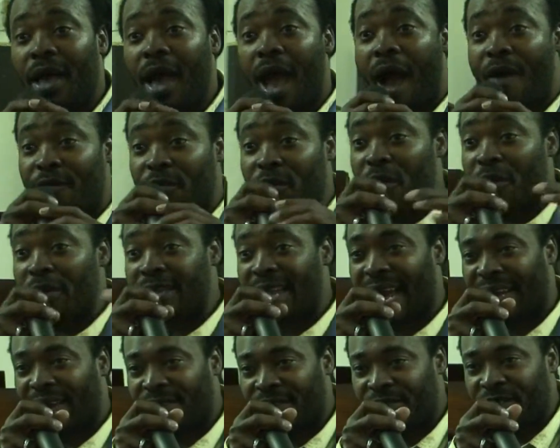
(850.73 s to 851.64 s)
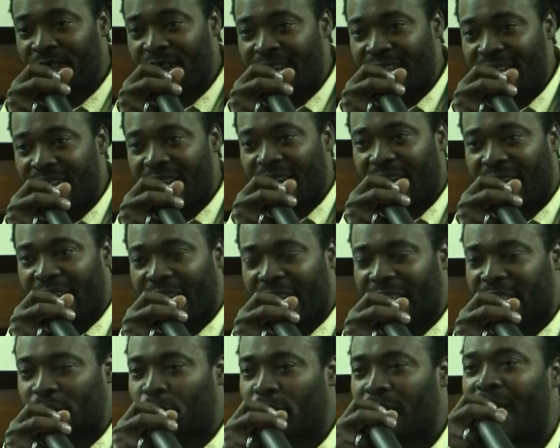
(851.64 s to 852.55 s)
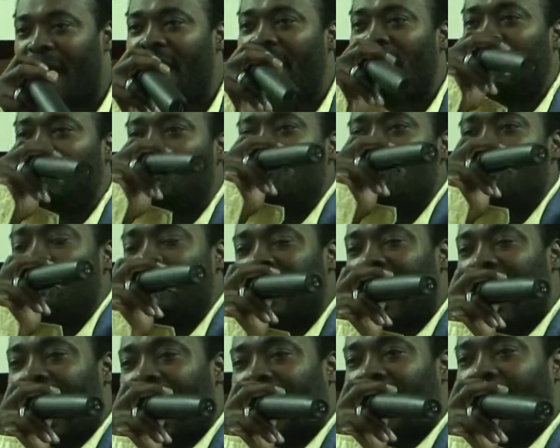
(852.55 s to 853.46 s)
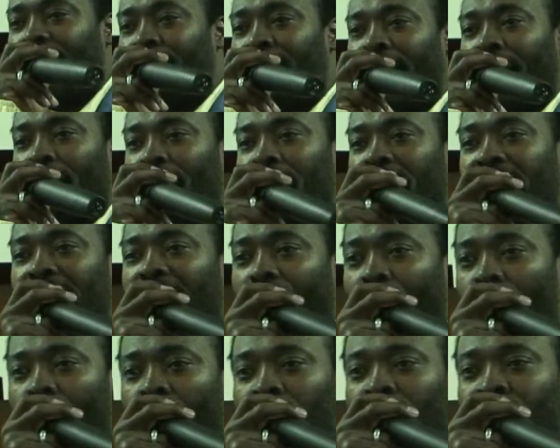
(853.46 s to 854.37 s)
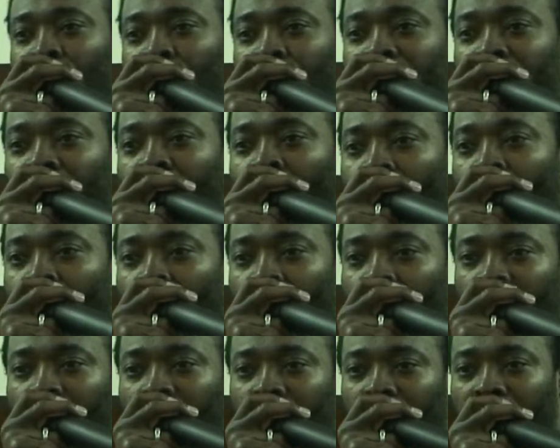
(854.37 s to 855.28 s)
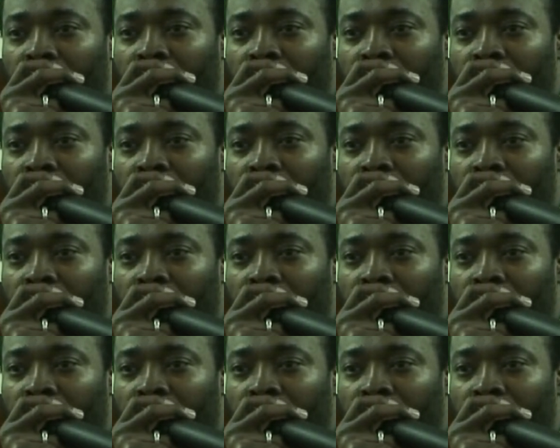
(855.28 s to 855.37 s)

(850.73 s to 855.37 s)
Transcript: I've learned that in a very young age. When I knew that, I'm like, man, I want to be cool.